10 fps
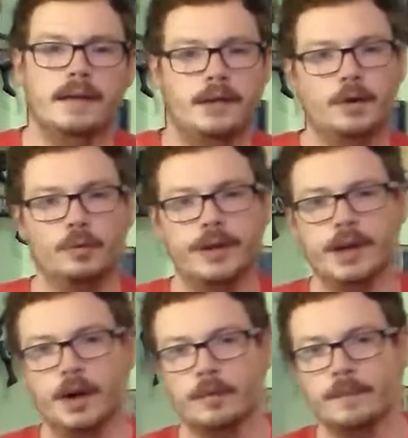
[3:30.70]
Here we
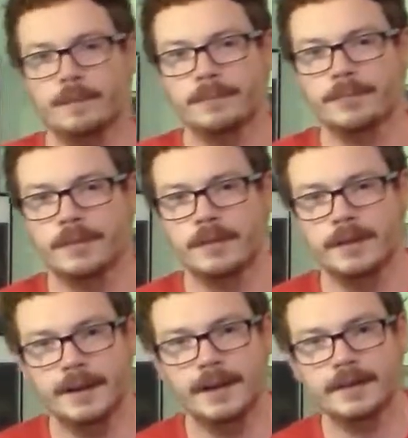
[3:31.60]
go.
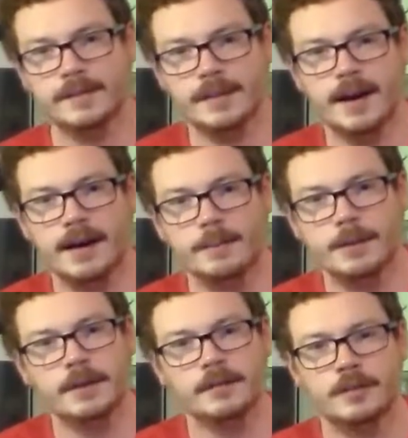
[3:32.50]
It is time
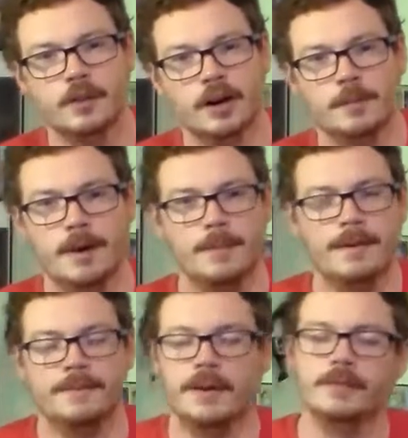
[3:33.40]
to talk about
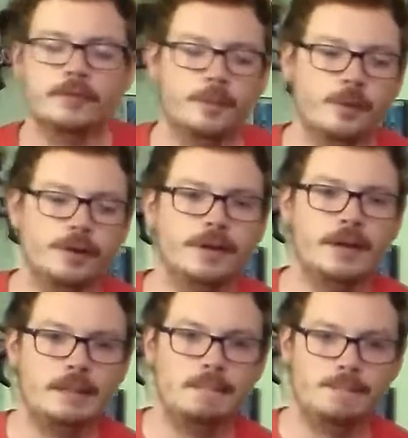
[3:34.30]
my favorite sport,
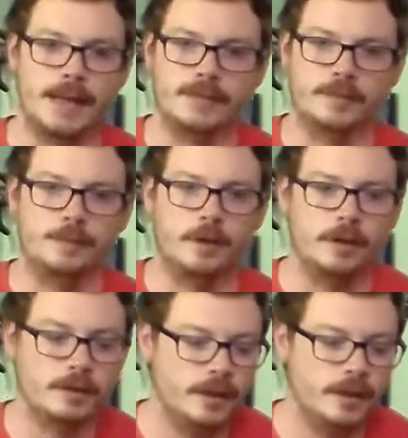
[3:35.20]
basketball.